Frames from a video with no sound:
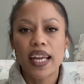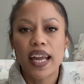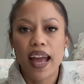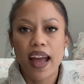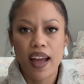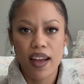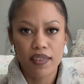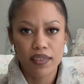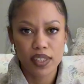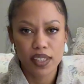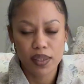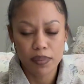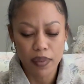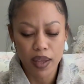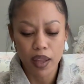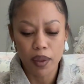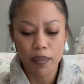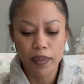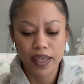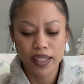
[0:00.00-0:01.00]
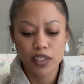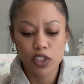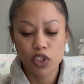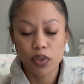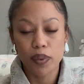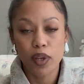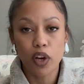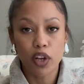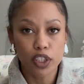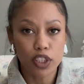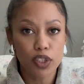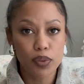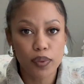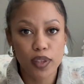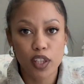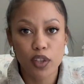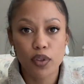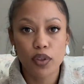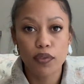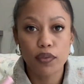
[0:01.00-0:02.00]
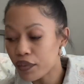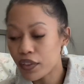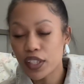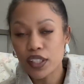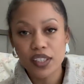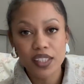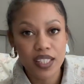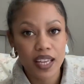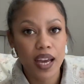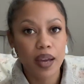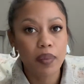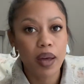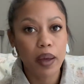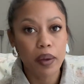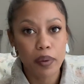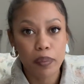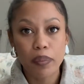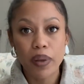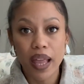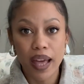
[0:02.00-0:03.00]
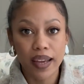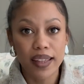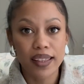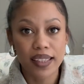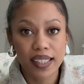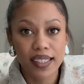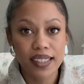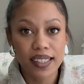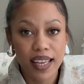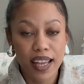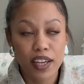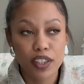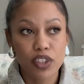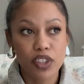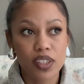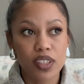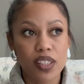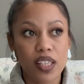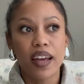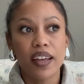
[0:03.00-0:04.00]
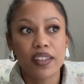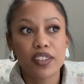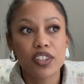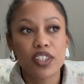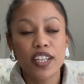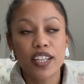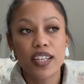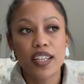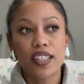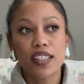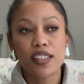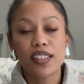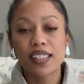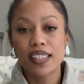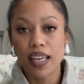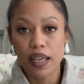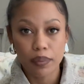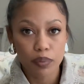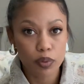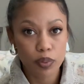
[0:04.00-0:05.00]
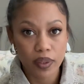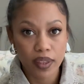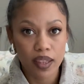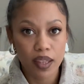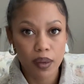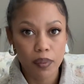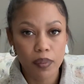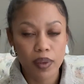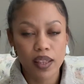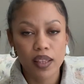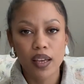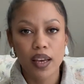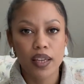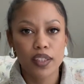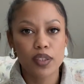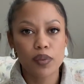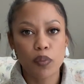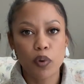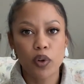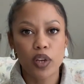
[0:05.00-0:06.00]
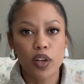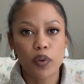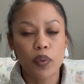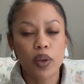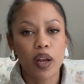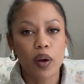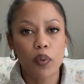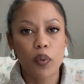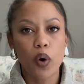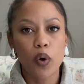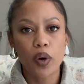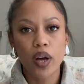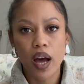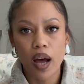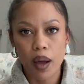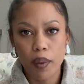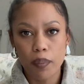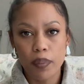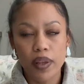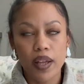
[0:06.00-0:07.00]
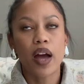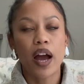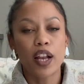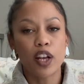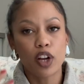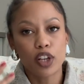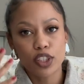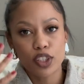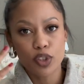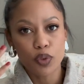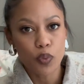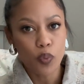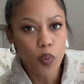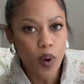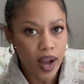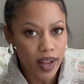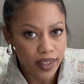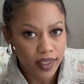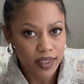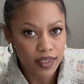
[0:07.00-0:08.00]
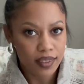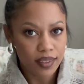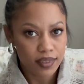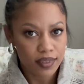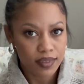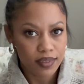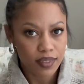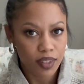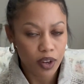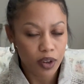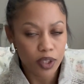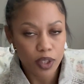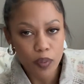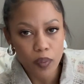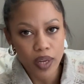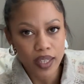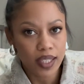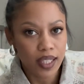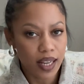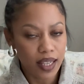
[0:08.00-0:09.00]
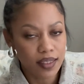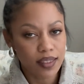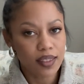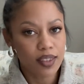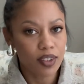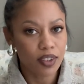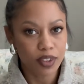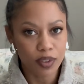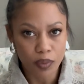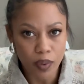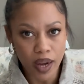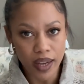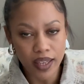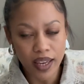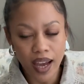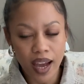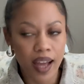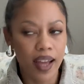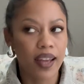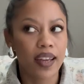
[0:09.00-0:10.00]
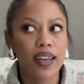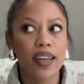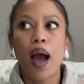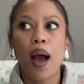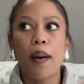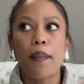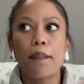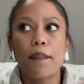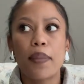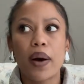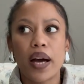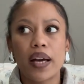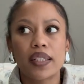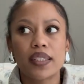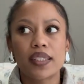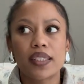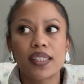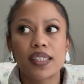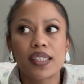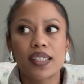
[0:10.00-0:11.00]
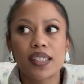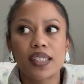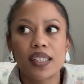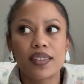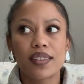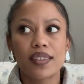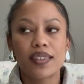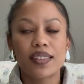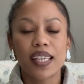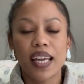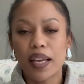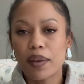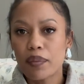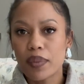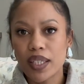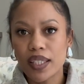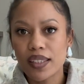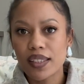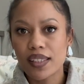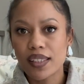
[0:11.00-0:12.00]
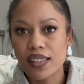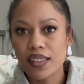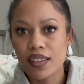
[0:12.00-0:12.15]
have a smell, but to be honest with you, the first time I applied these lashes, I actually slept with them, and the next morning when I woke up, I lost only one cluster on one eye. But 10 minutes